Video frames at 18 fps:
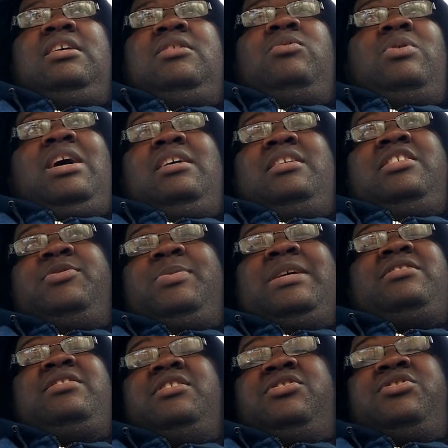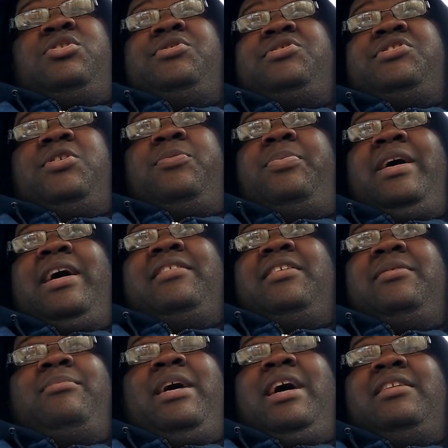well, he's basically a
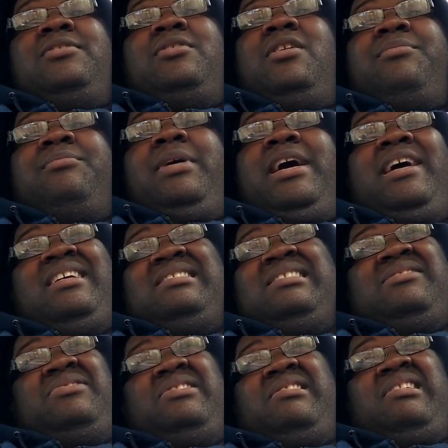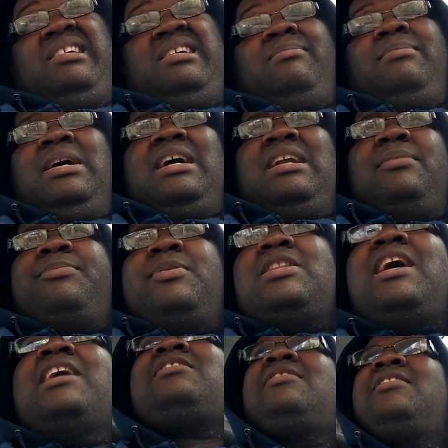sociopathic Mad Dog Maddox if you think about it.
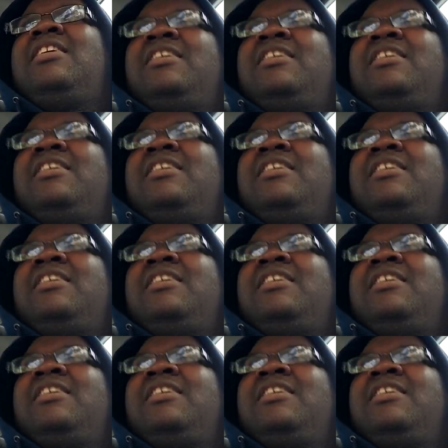But that's